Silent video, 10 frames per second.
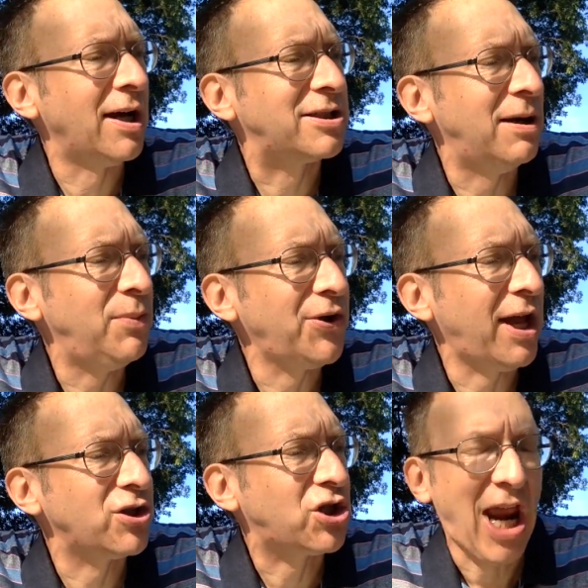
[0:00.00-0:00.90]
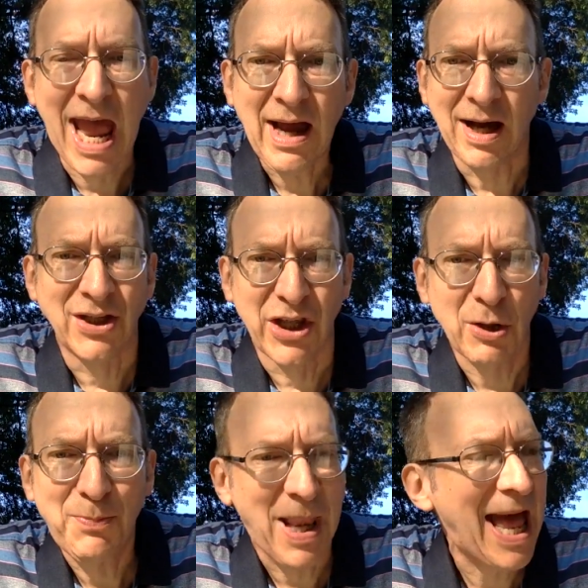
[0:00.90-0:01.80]
A tumble-down shack? A
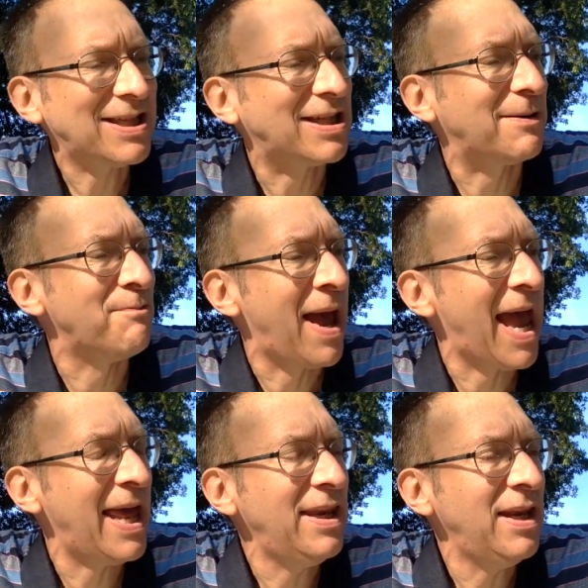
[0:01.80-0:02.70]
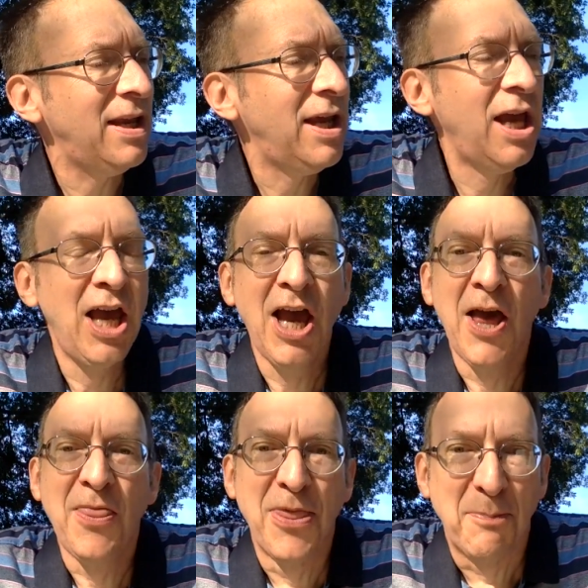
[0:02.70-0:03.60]
little plastic
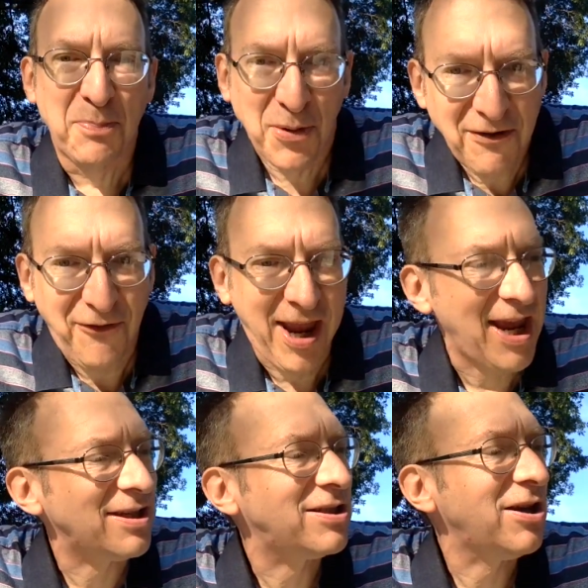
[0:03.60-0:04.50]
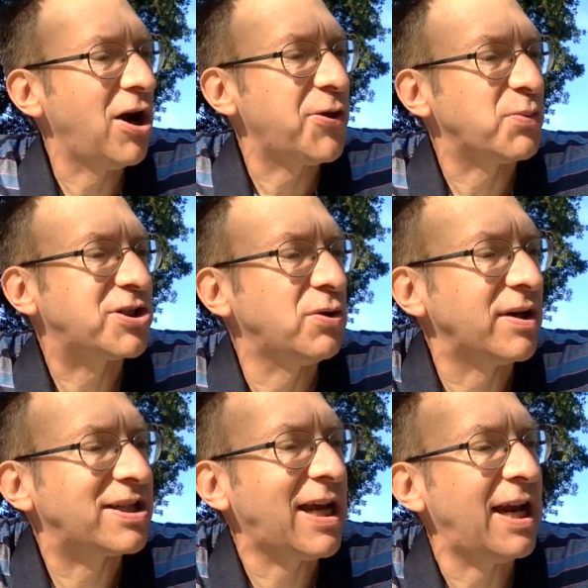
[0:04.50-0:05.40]
man? The briefcase. Arthur was so
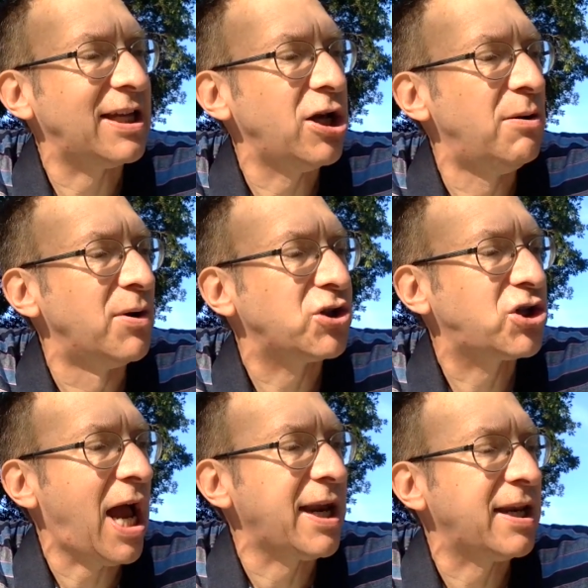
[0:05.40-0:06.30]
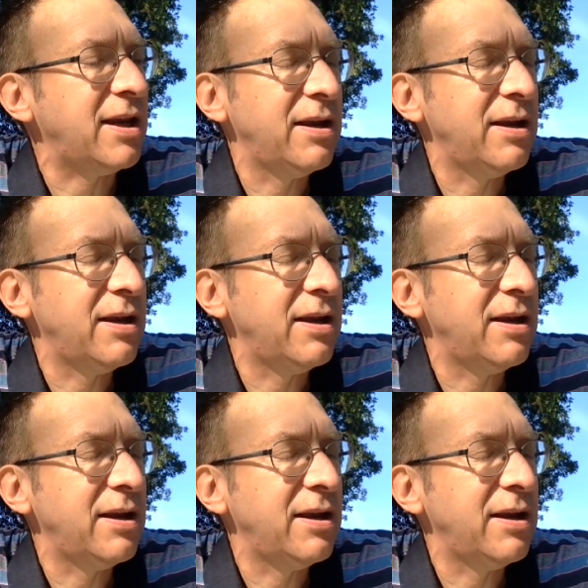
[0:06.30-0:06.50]
excited he almost shouted.